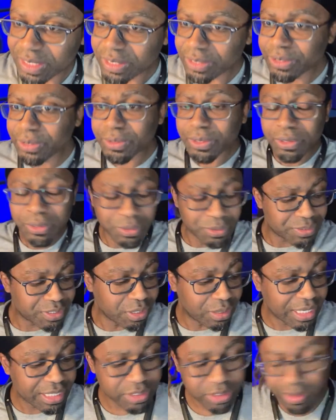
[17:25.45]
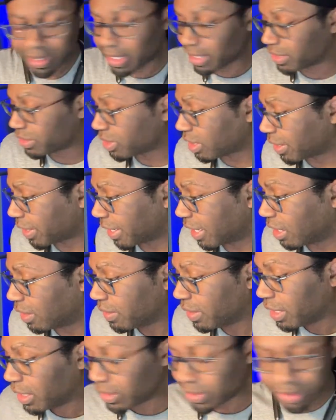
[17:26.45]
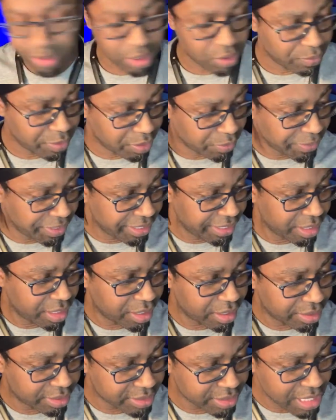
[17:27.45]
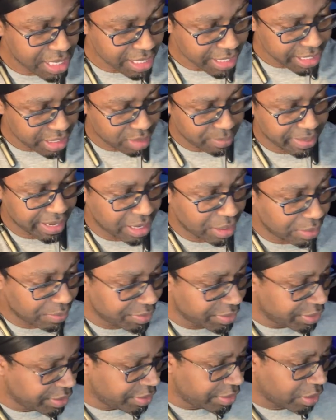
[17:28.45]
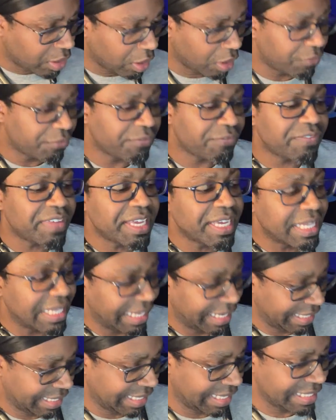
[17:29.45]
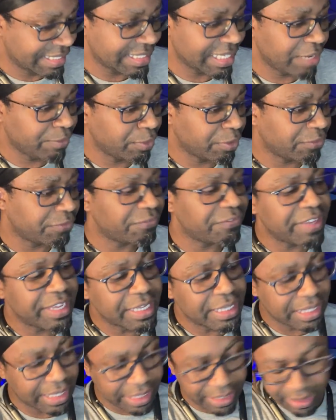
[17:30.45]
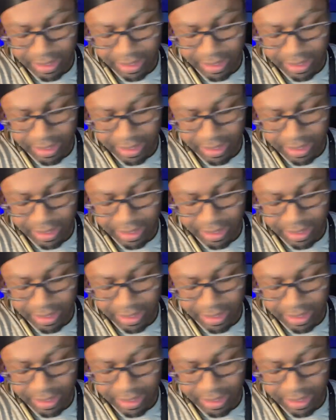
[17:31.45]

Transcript: Cool. So let's go ahead and get started, y'all. So when we are talking about our feeling, let's say we're feeling